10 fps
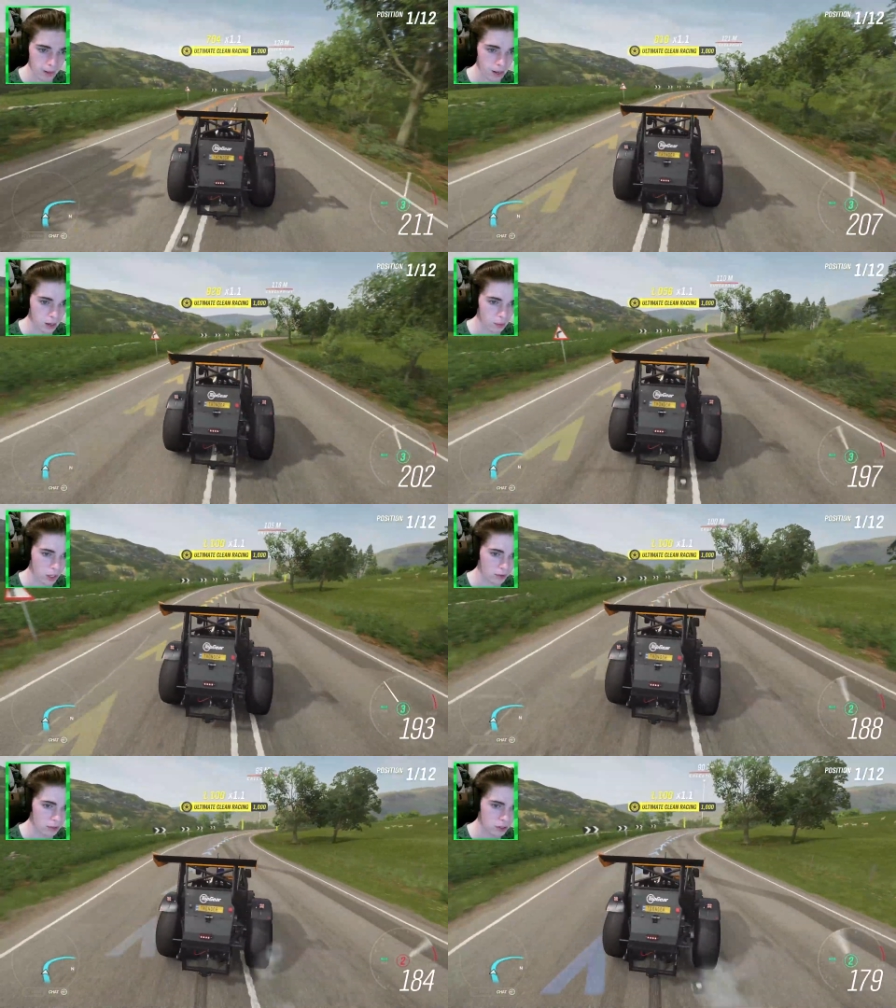Uh, while
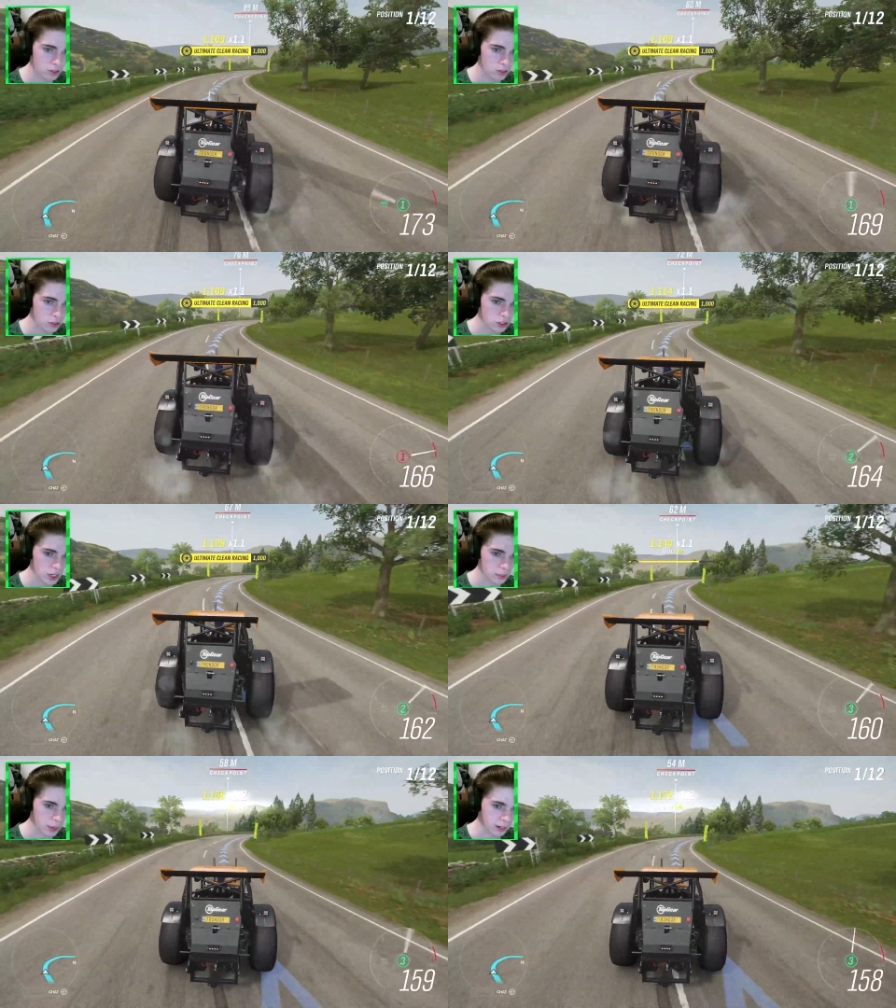others just
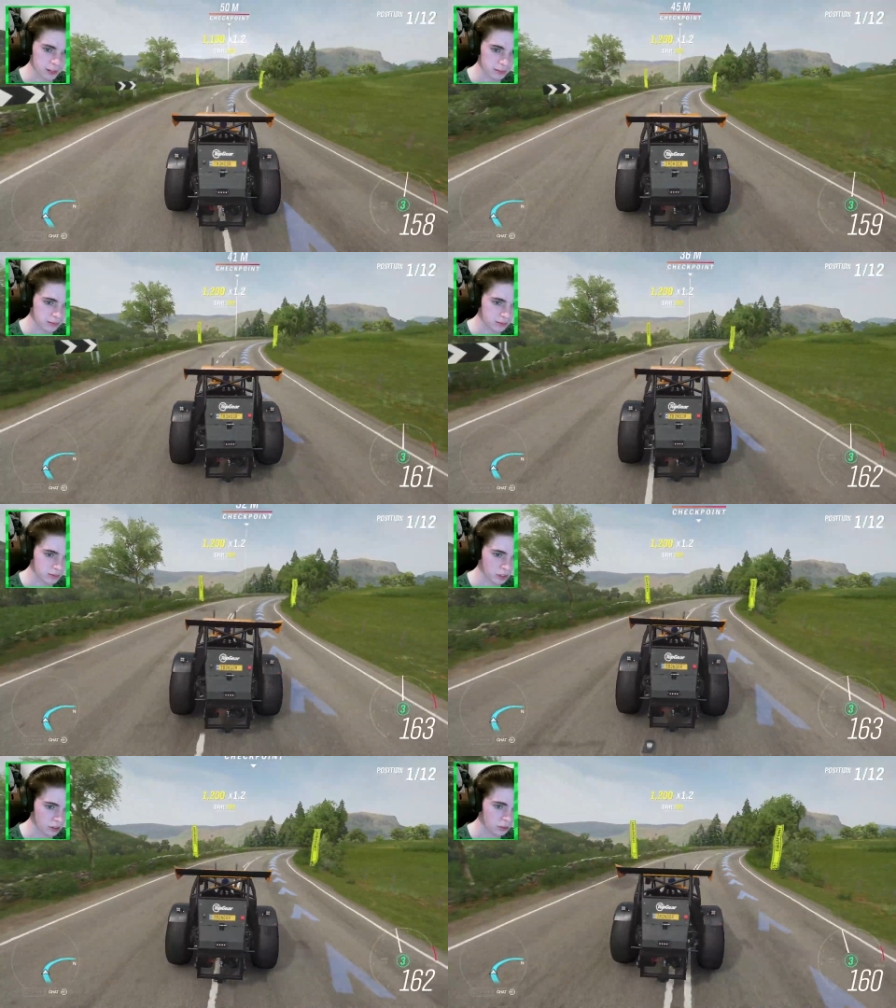seem like,
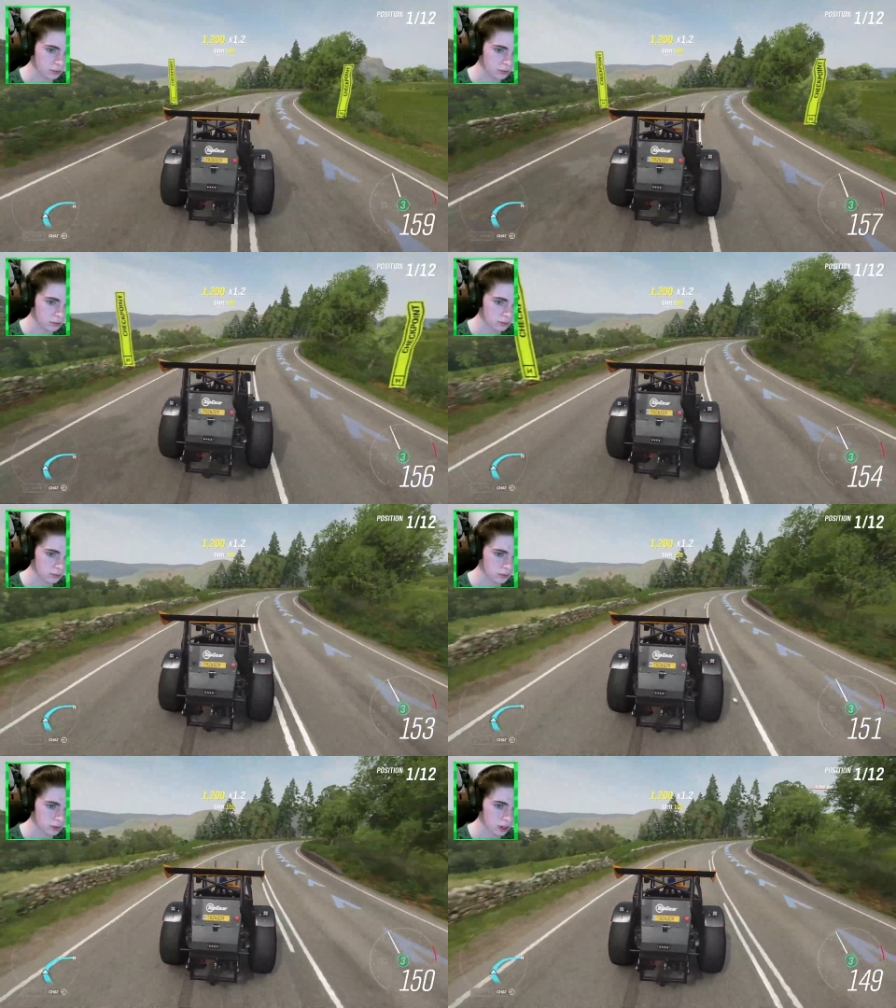you know,
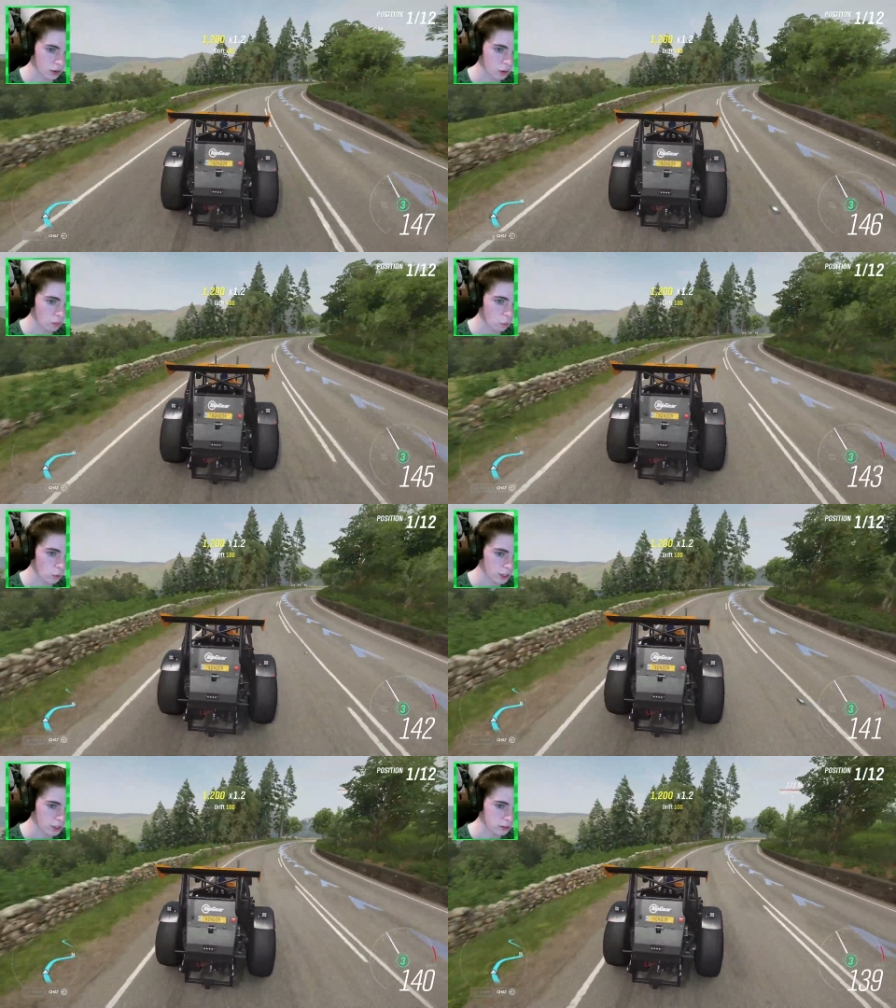a, a
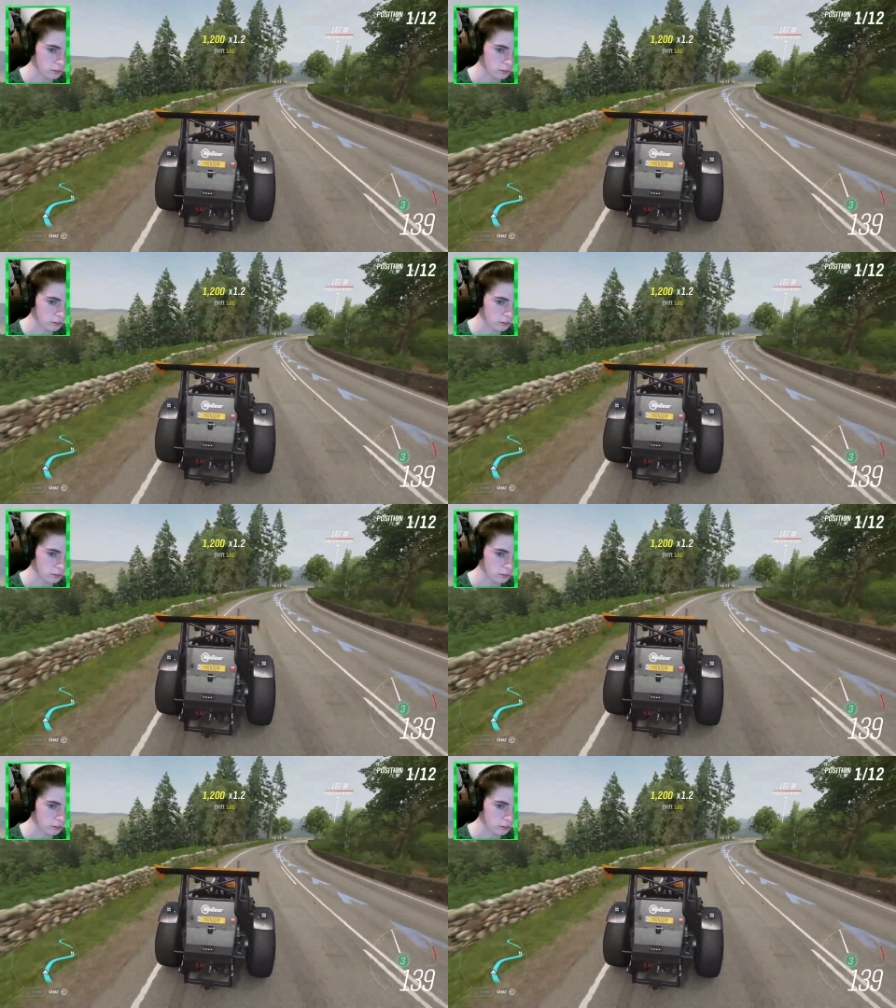walking